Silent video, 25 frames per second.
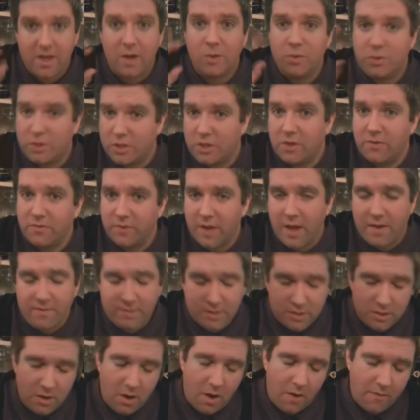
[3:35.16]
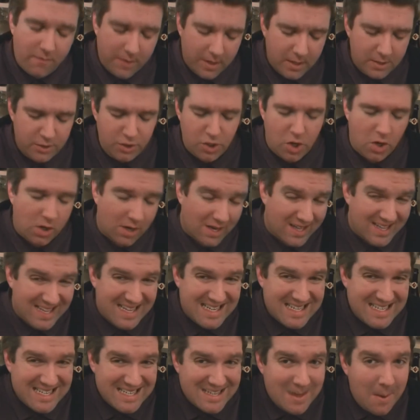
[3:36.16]
those two flavours, coffee and chocolate,
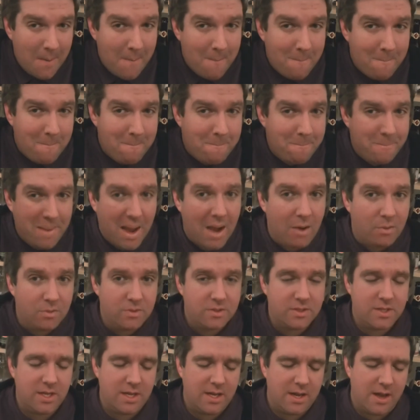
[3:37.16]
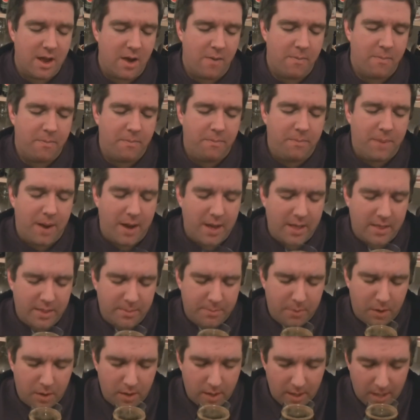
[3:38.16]
bouncing out by the
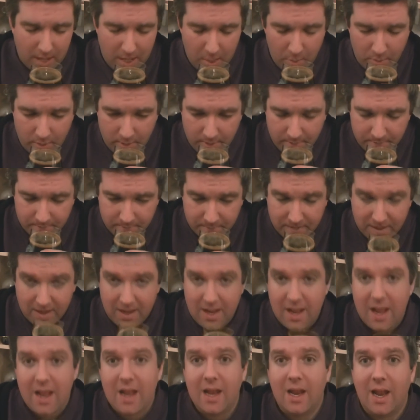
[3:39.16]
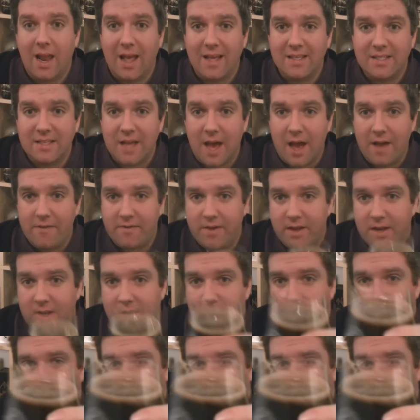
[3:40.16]
bucket load. Let's dive in.